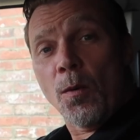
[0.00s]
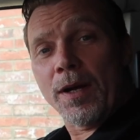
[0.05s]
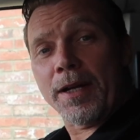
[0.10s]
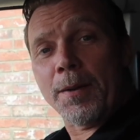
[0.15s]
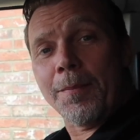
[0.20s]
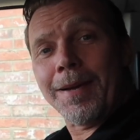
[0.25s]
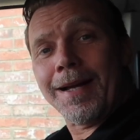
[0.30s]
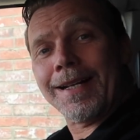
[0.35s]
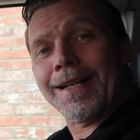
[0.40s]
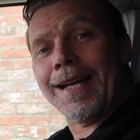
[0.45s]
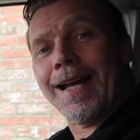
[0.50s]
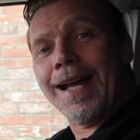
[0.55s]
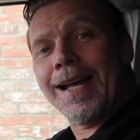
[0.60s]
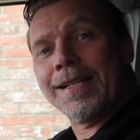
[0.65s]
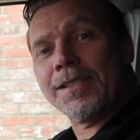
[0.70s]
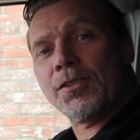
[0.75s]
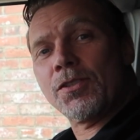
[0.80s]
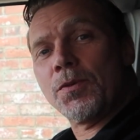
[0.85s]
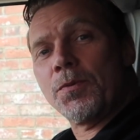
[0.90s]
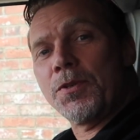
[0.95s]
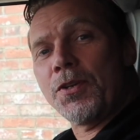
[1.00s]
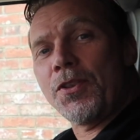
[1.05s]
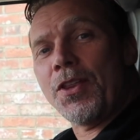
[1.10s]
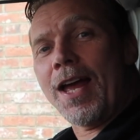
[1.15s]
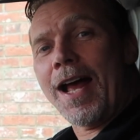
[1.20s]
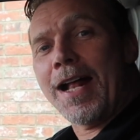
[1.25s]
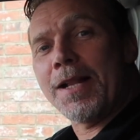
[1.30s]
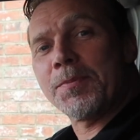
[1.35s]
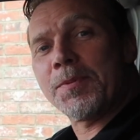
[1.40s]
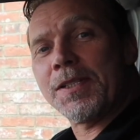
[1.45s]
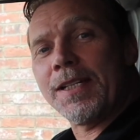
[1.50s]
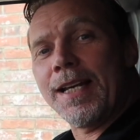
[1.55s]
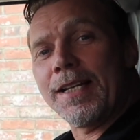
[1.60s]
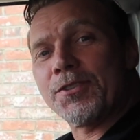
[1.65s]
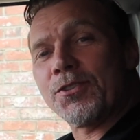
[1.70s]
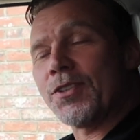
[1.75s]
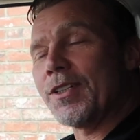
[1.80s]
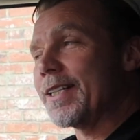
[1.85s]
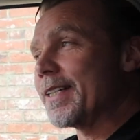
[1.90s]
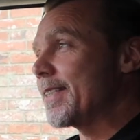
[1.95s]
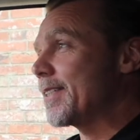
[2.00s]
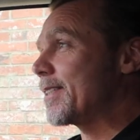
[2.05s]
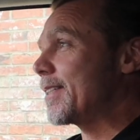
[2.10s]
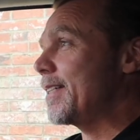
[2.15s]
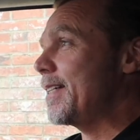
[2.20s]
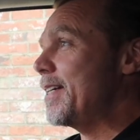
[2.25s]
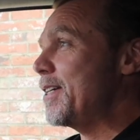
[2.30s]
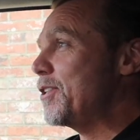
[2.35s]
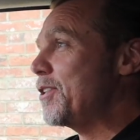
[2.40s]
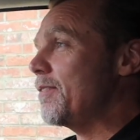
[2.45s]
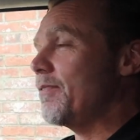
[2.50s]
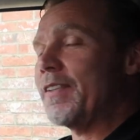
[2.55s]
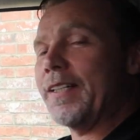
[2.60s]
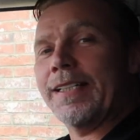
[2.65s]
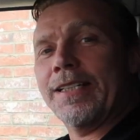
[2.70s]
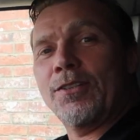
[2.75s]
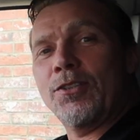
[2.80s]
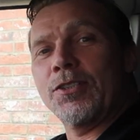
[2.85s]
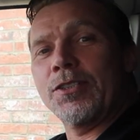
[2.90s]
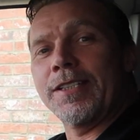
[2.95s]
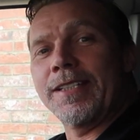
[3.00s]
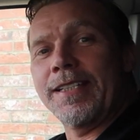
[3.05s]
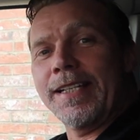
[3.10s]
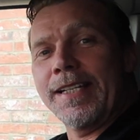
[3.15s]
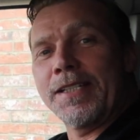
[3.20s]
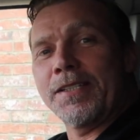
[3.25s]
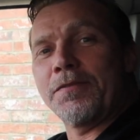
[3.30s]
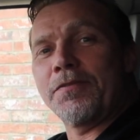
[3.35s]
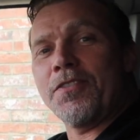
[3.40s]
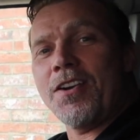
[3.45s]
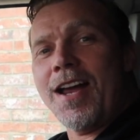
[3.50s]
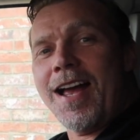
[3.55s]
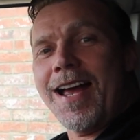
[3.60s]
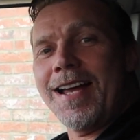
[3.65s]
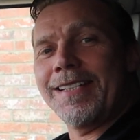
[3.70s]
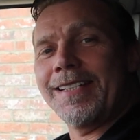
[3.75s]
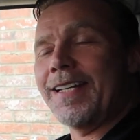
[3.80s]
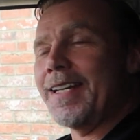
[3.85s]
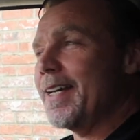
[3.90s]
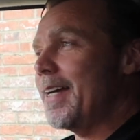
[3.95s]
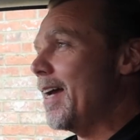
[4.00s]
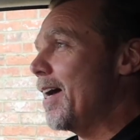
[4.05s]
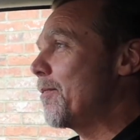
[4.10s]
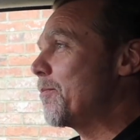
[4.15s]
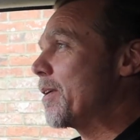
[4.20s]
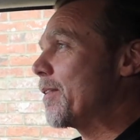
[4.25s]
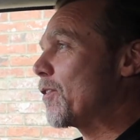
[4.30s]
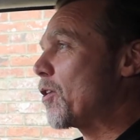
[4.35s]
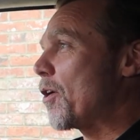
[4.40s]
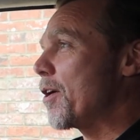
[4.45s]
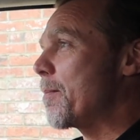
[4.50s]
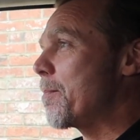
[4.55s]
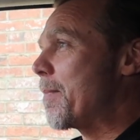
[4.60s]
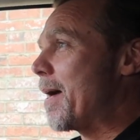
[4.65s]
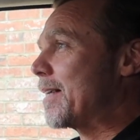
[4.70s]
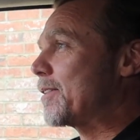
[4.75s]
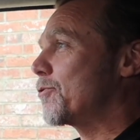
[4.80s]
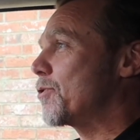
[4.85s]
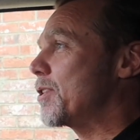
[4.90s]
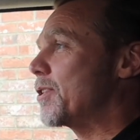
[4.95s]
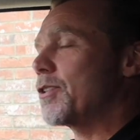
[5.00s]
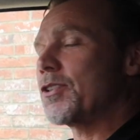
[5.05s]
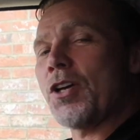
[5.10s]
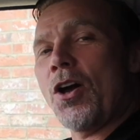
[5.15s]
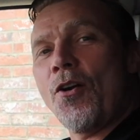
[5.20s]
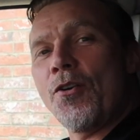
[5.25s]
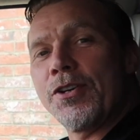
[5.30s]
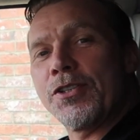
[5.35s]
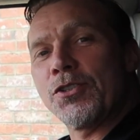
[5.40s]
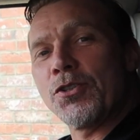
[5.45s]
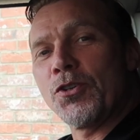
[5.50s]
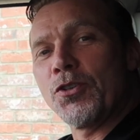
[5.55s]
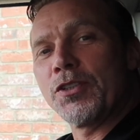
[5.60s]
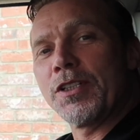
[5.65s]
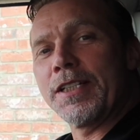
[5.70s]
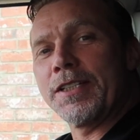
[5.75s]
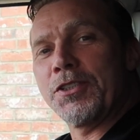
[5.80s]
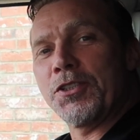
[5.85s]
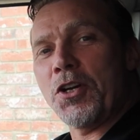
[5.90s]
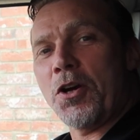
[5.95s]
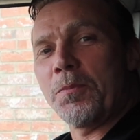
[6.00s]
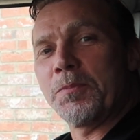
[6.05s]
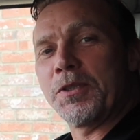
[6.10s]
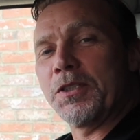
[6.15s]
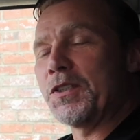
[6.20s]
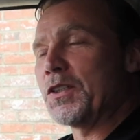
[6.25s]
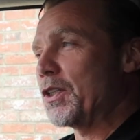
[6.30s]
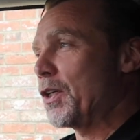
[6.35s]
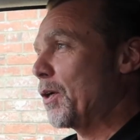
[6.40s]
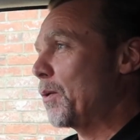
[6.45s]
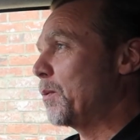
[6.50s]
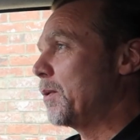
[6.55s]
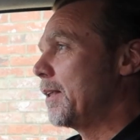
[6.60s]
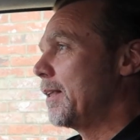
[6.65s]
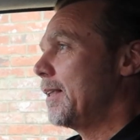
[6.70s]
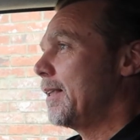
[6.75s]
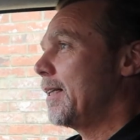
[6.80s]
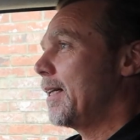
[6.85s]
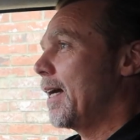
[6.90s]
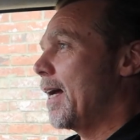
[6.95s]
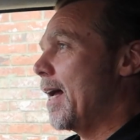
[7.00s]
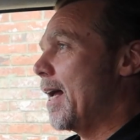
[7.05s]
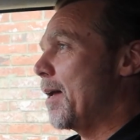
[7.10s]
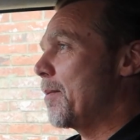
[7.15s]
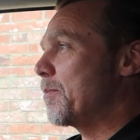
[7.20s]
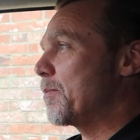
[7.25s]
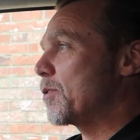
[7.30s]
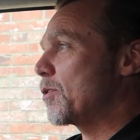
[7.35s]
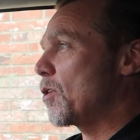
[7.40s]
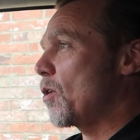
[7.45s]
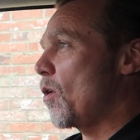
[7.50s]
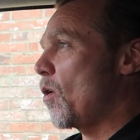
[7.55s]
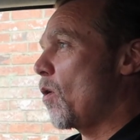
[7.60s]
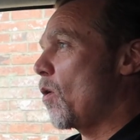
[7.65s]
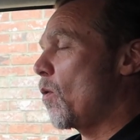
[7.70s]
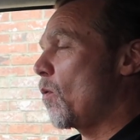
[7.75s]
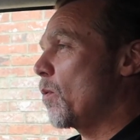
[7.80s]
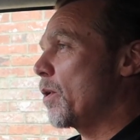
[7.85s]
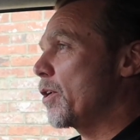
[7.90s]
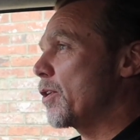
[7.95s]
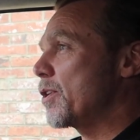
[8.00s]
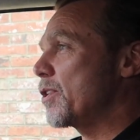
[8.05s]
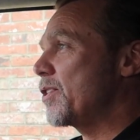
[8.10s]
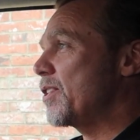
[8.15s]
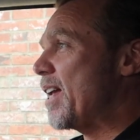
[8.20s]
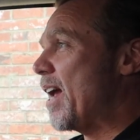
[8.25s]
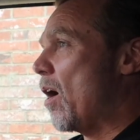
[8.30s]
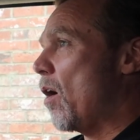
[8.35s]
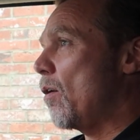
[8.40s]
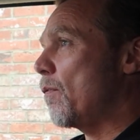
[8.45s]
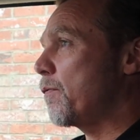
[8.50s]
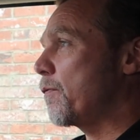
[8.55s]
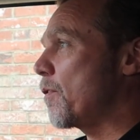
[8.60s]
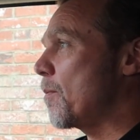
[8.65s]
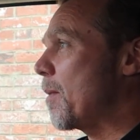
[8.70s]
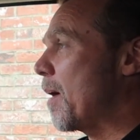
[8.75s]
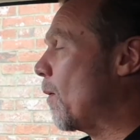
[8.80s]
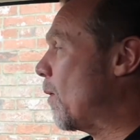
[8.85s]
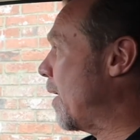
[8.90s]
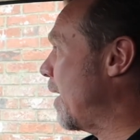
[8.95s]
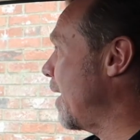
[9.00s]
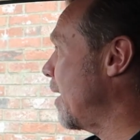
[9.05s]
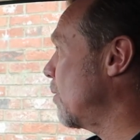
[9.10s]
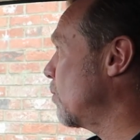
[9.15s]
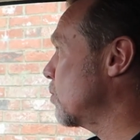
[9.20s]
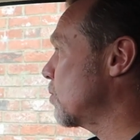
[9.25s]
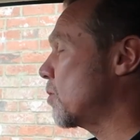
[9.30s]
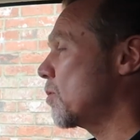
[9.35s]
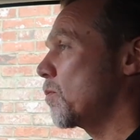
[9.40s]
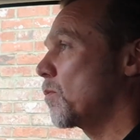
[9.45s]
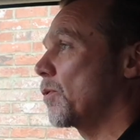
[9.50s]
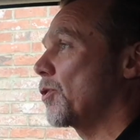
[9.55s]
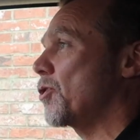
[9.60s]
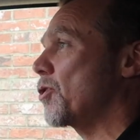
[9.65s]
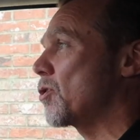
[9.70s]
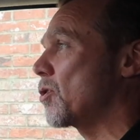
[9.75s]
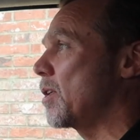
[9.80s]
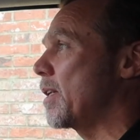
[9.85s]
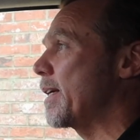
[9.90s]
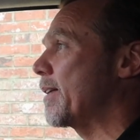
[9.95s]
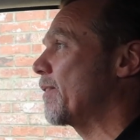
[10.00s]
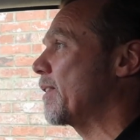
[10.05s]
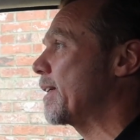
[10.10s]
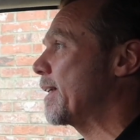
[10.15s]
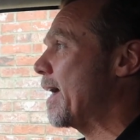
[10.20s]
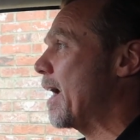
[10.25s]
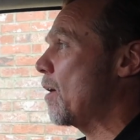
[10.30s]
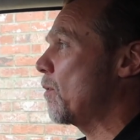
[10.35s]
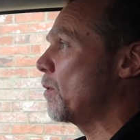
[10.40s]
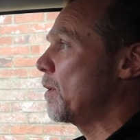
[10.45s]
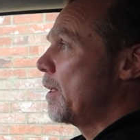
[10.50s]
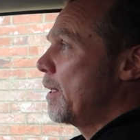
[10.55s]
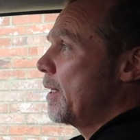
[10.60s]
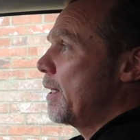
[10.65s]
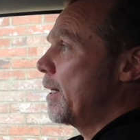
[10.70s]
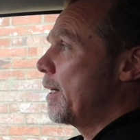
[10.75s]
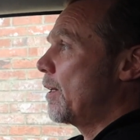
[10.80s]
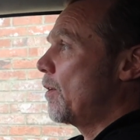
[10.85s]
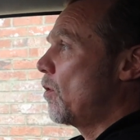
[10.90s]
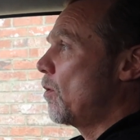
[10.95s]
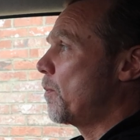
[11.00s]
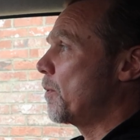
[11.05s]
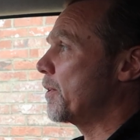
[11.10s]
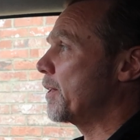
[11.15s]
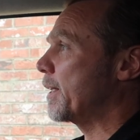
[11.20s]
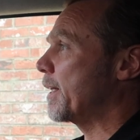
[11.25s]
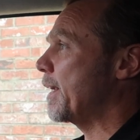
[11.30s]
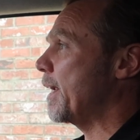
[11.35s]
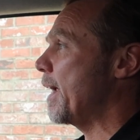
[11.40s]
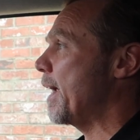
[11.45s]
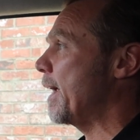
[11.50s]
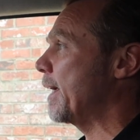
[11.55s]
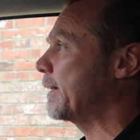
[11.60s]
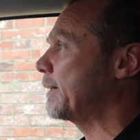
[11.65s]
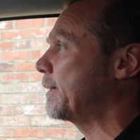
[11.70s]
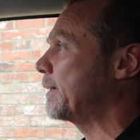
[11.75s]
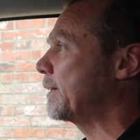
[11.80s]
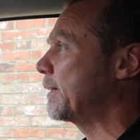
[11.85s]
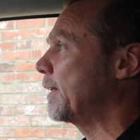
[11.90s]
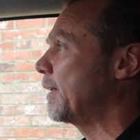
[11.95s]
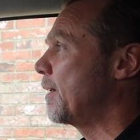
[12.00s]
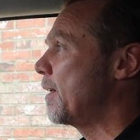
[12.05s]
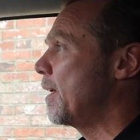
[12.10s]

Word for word: welcome back guys to another Alps electrical installation video. Today is Friday and we've got a battery storage only job to do. Um, so we're going to set off from our house. We're just leaving now. Open the gates.